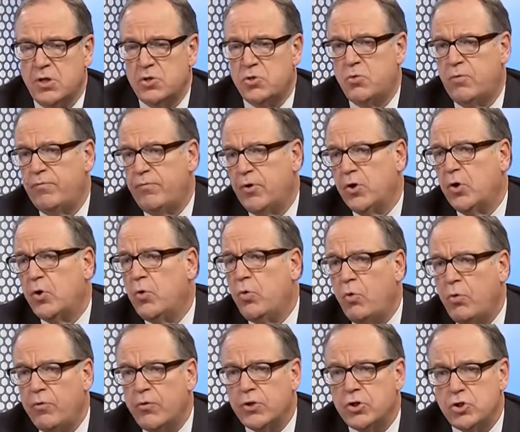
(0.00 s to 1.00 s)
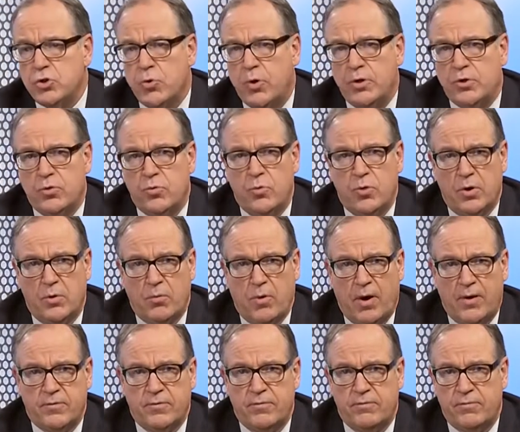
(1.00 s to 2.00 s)
So if you cool the joint too
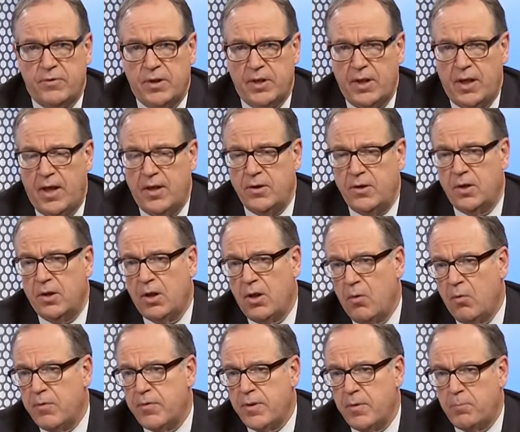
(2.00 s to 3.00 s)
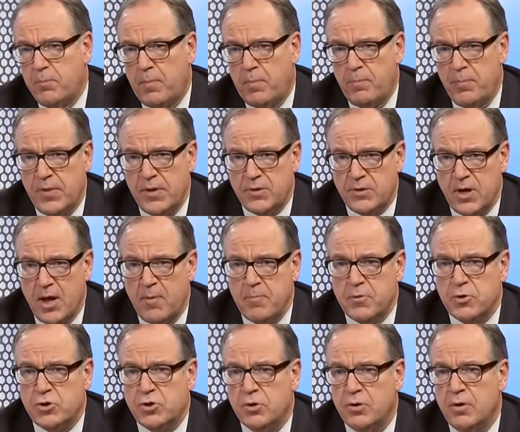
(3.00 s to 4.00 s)
aggressively and you lower the
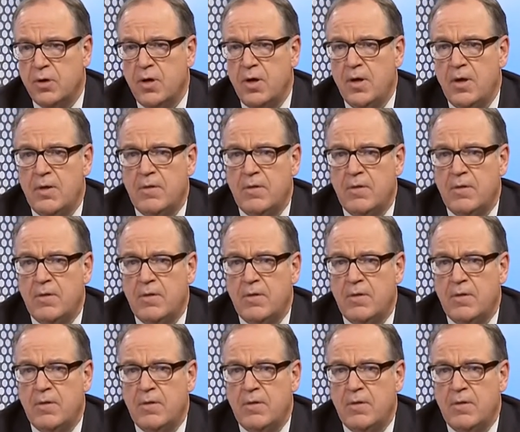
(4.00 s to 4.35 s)
temperature,